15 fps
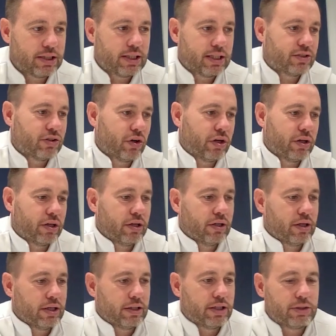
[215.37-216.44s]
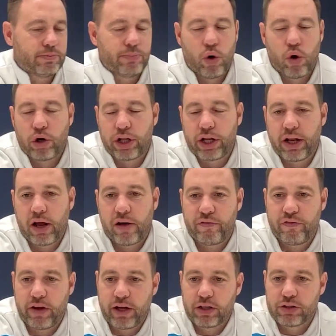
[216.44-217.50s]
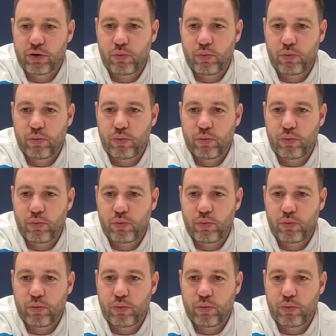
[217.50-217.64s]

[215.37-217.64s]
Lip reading: there's more than enough fingers